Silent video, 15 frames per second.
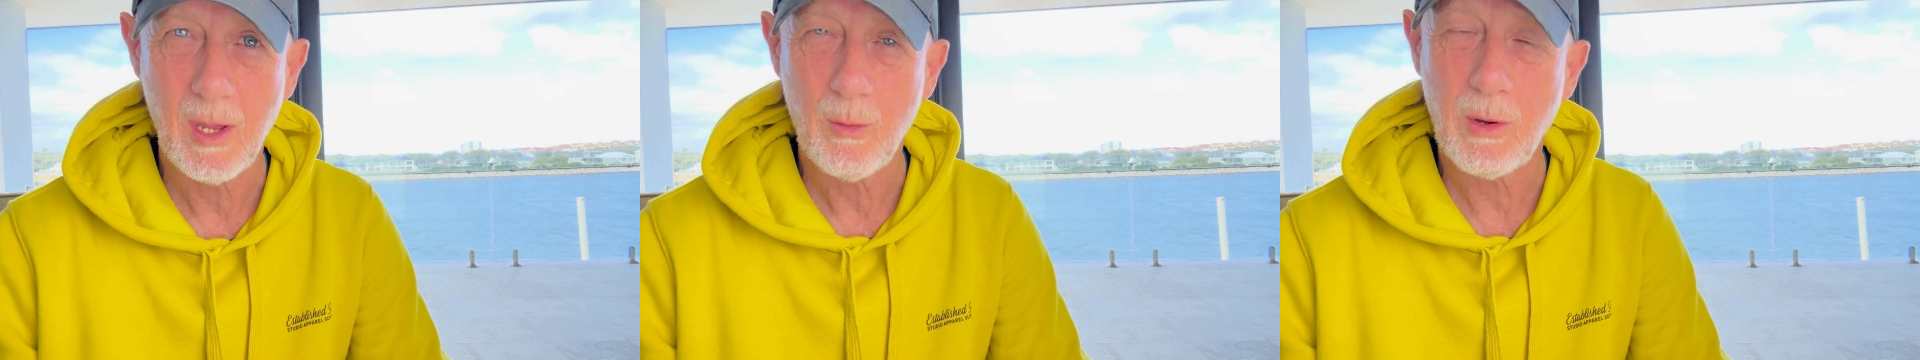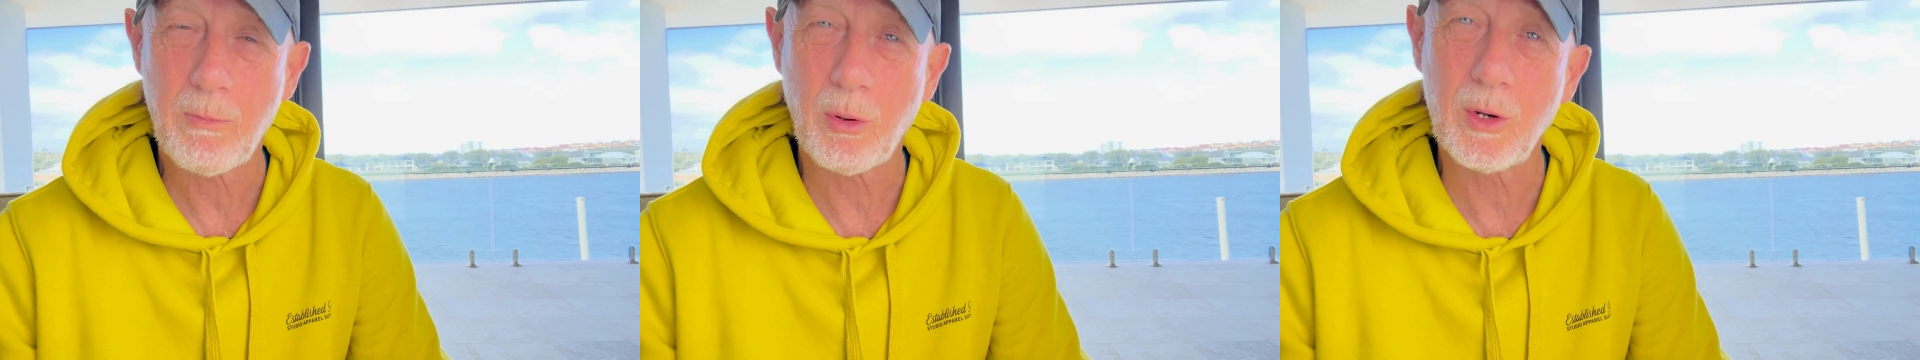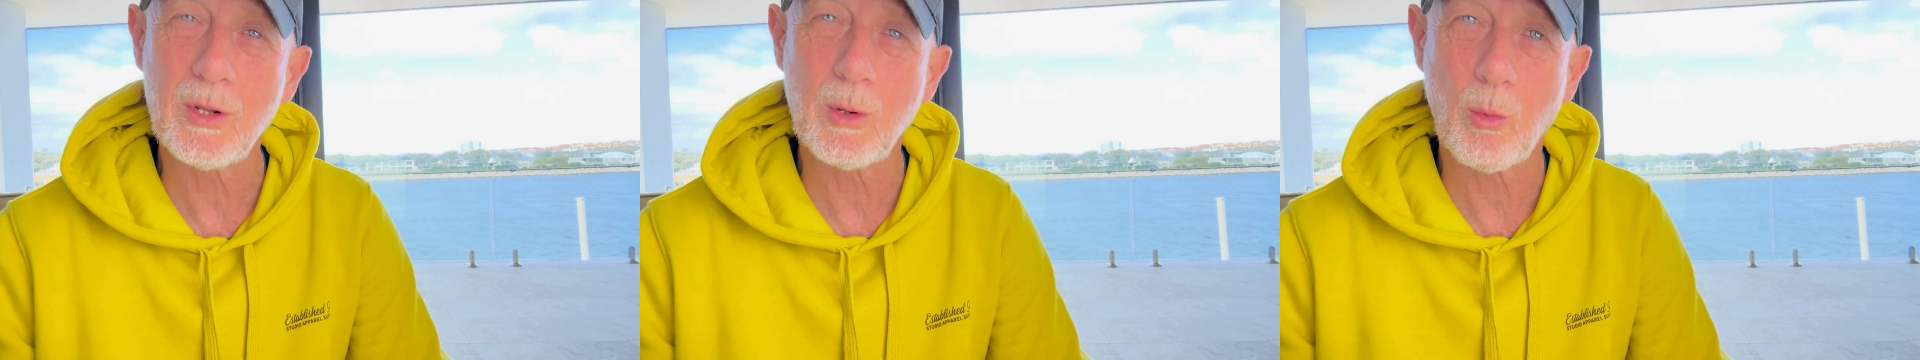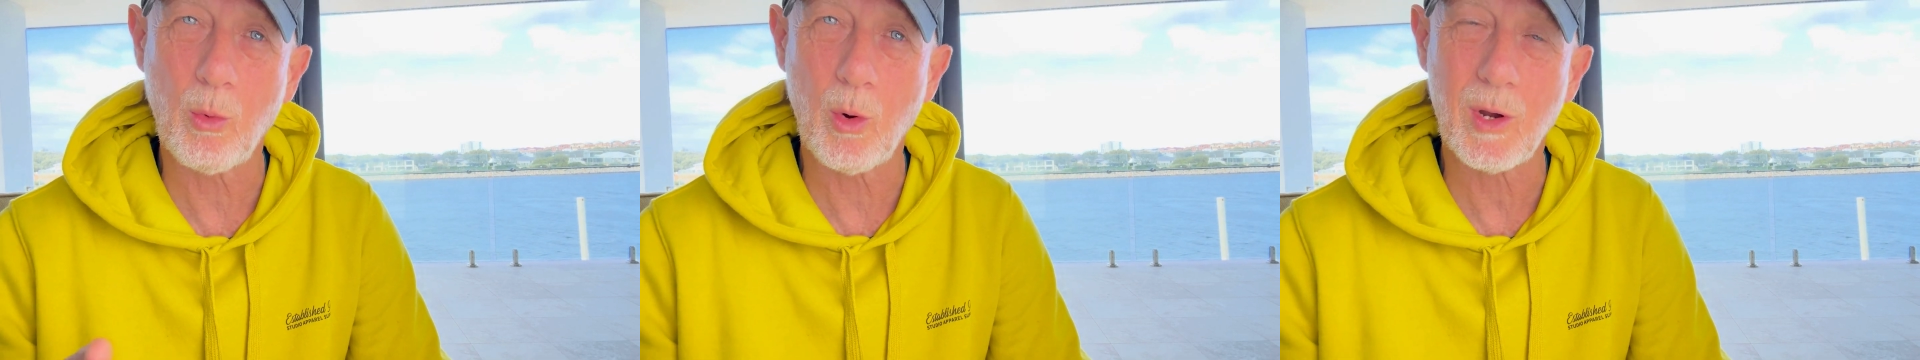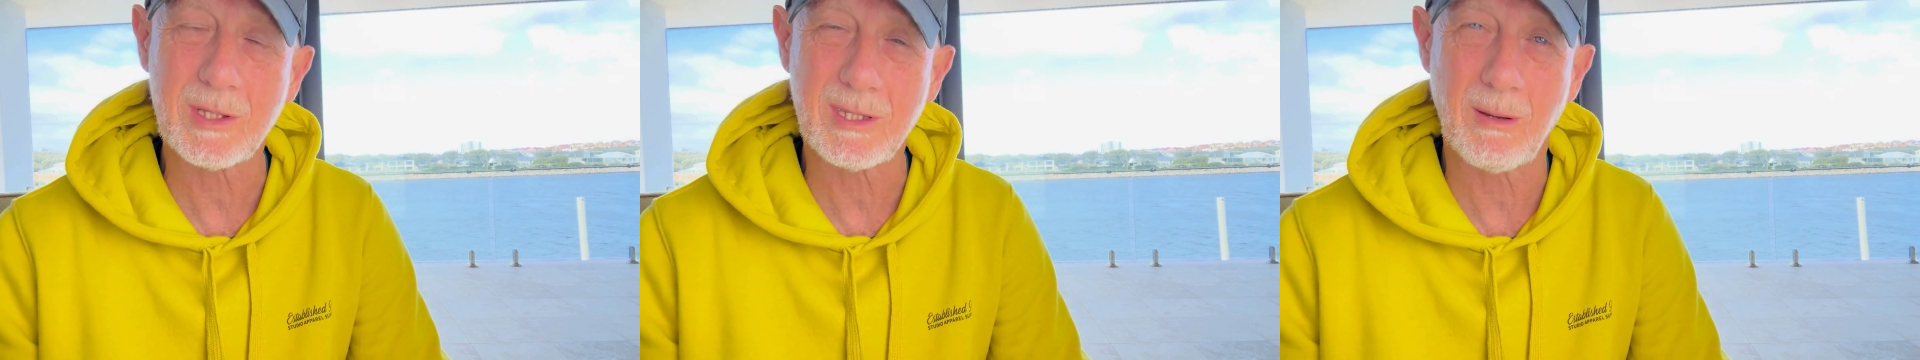We put in the
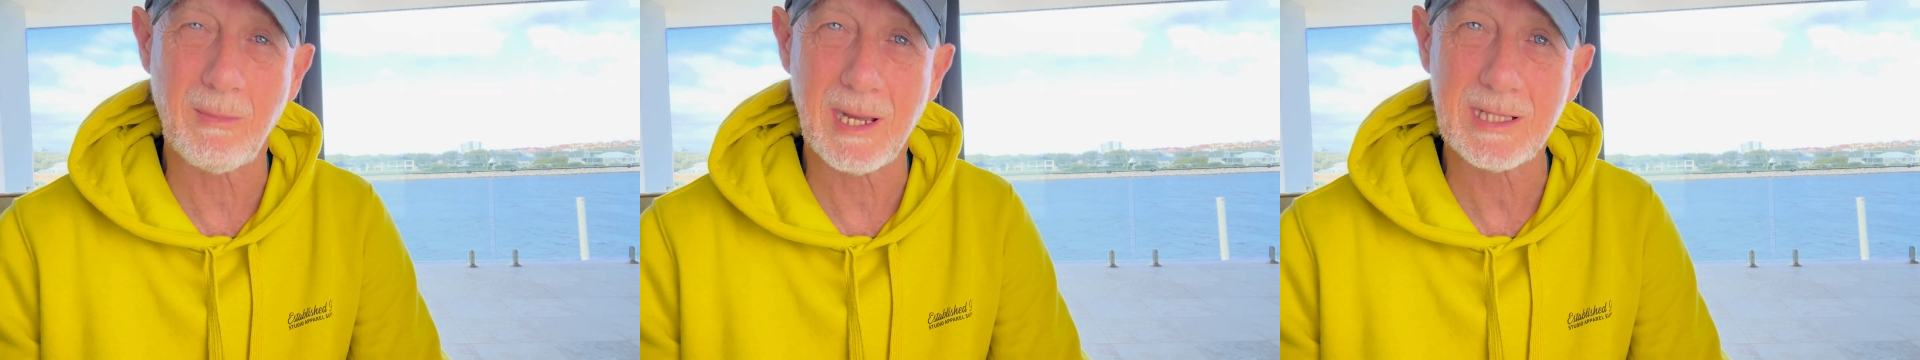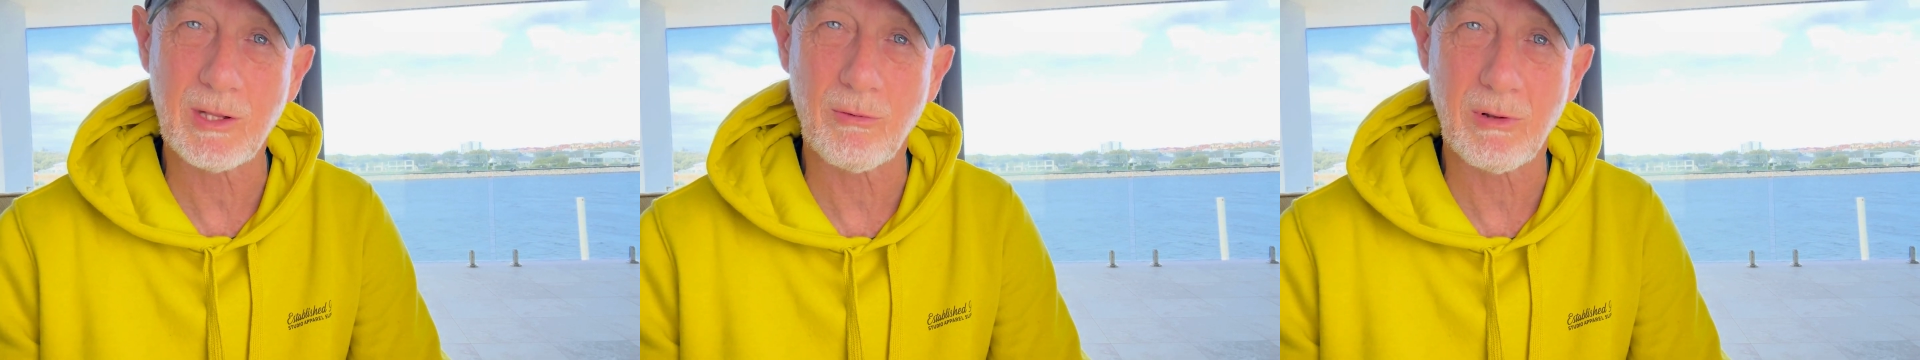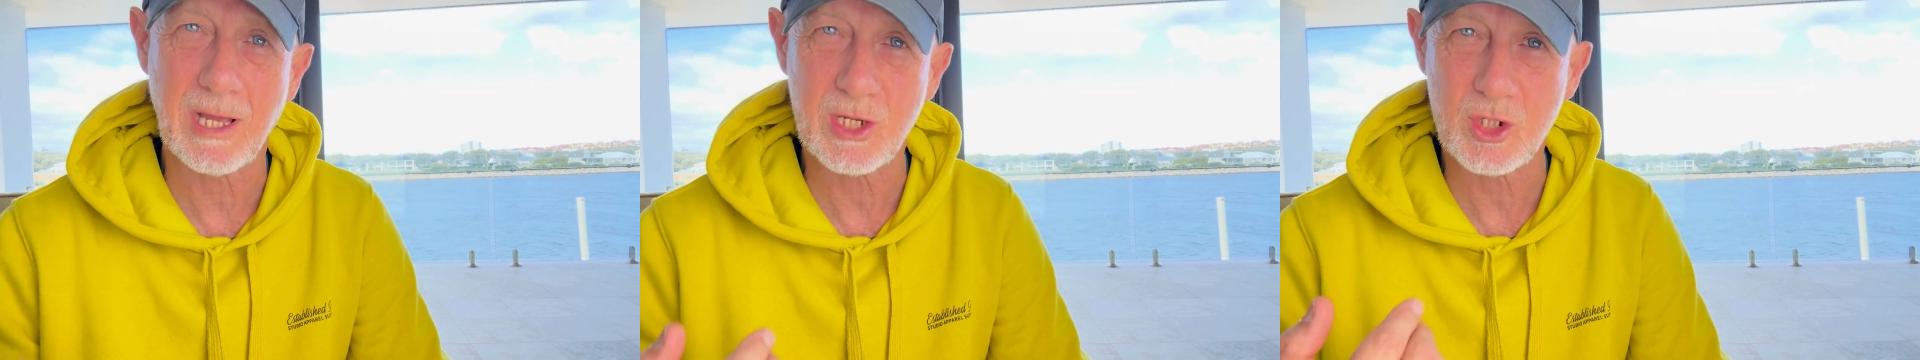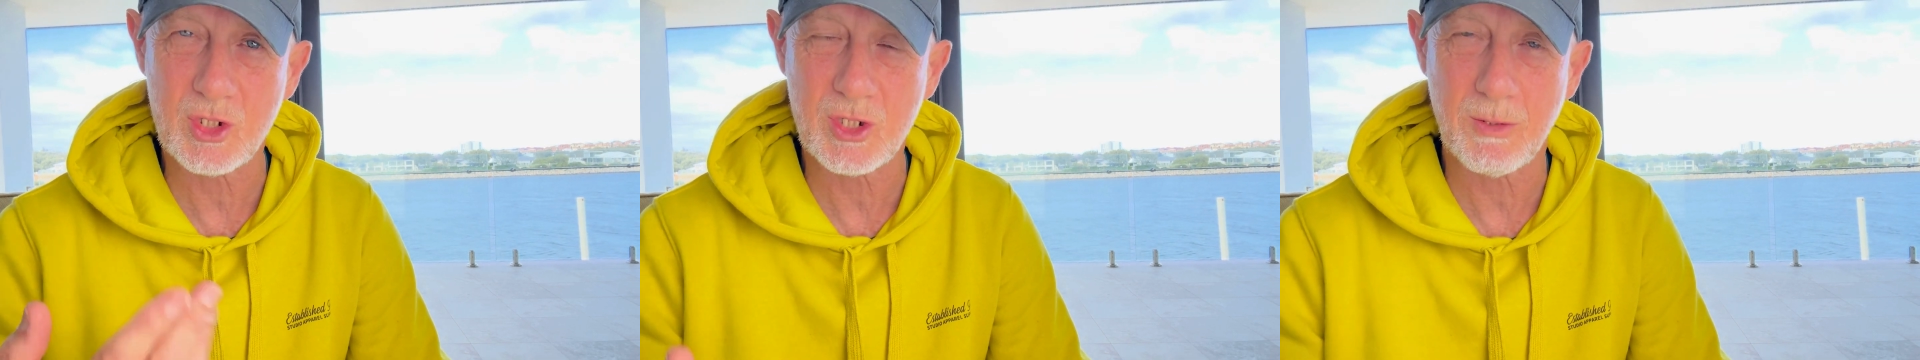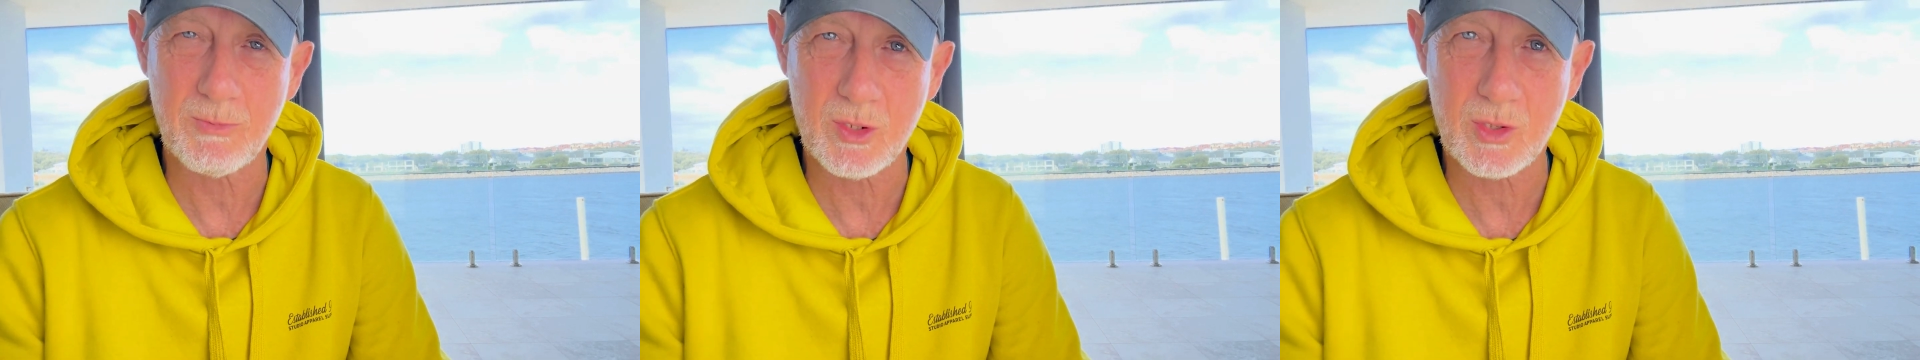work to make the
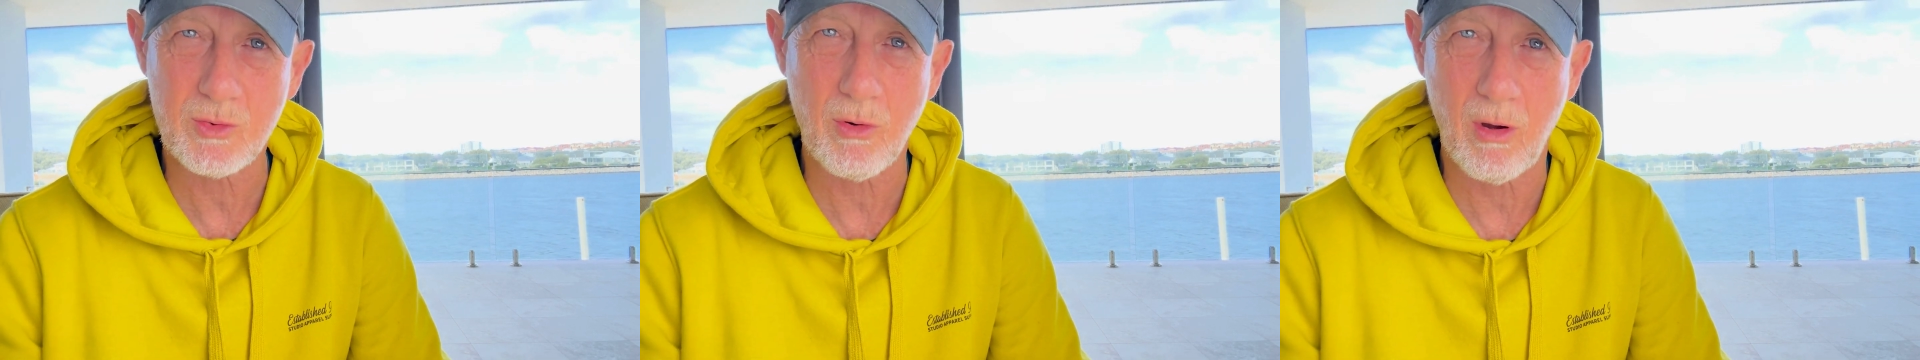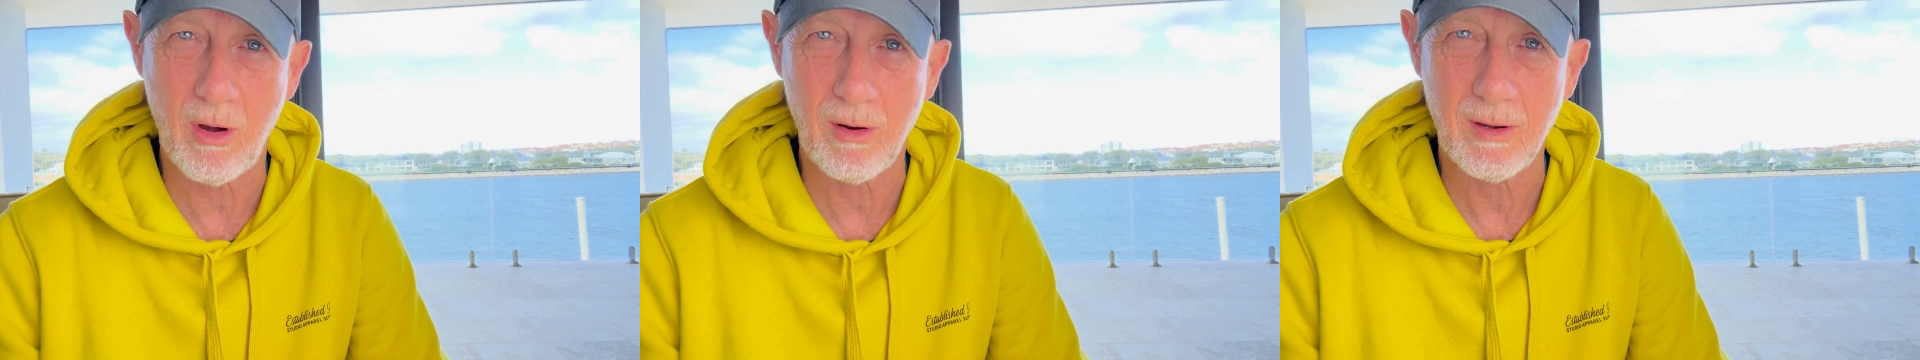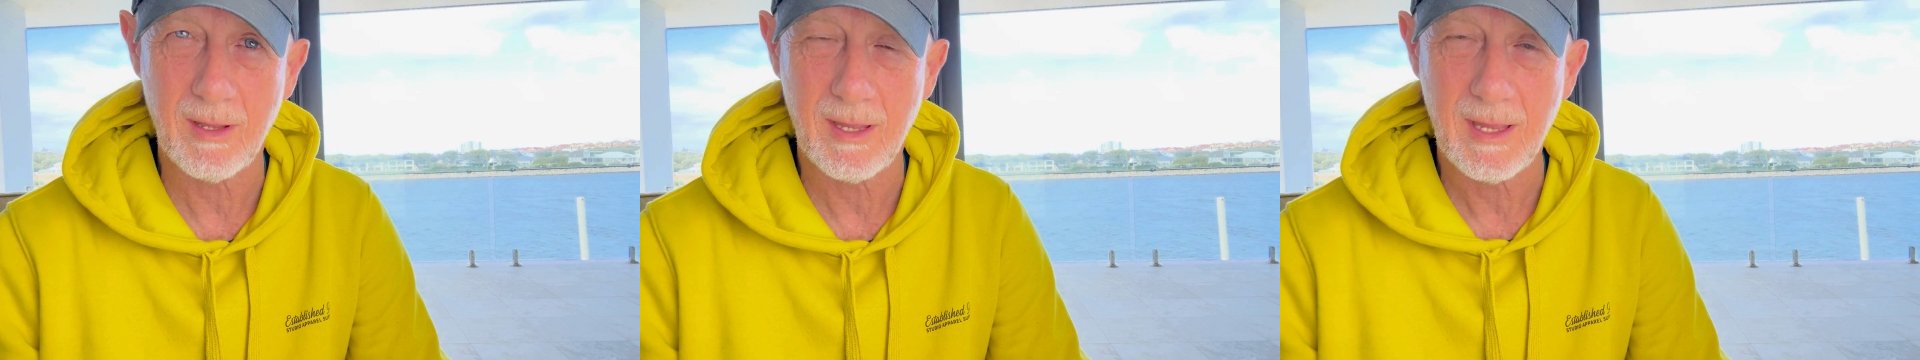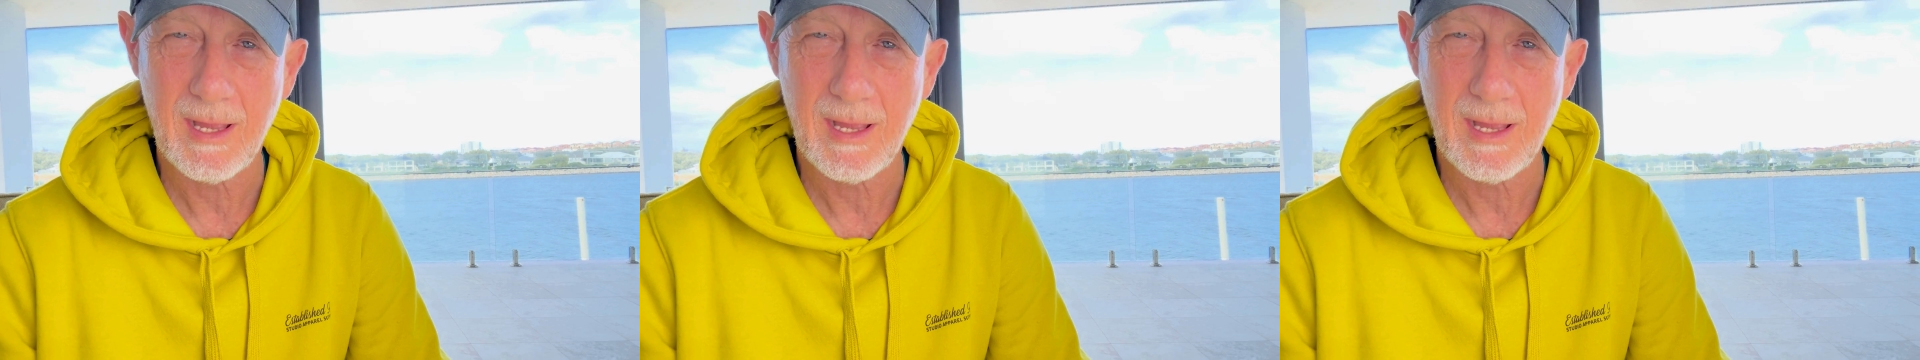relationship strong.